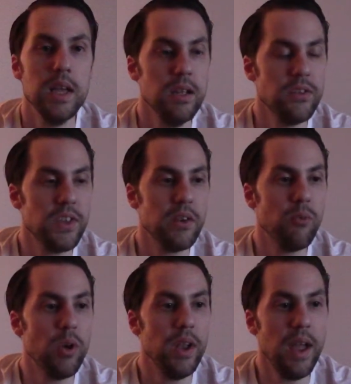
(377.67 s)
instead
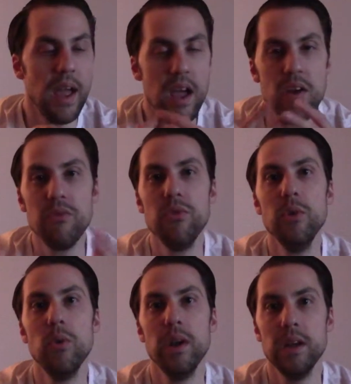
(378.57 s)
of what
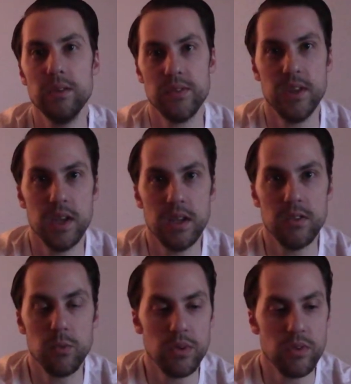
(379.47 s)
everyone else
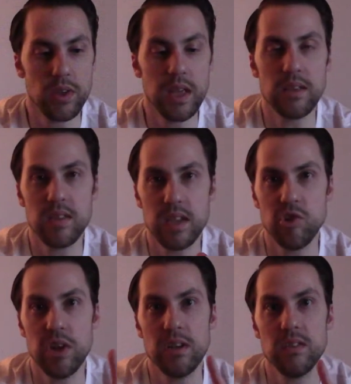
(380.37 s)
does with looking at Sega
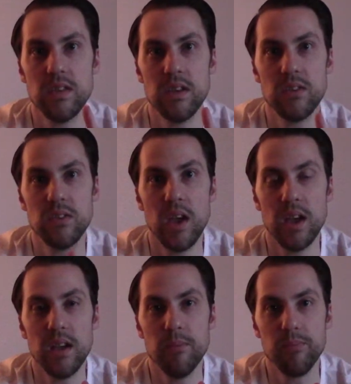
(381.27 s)
Genesis,
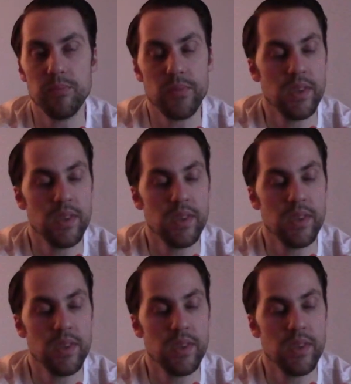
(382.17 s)
um,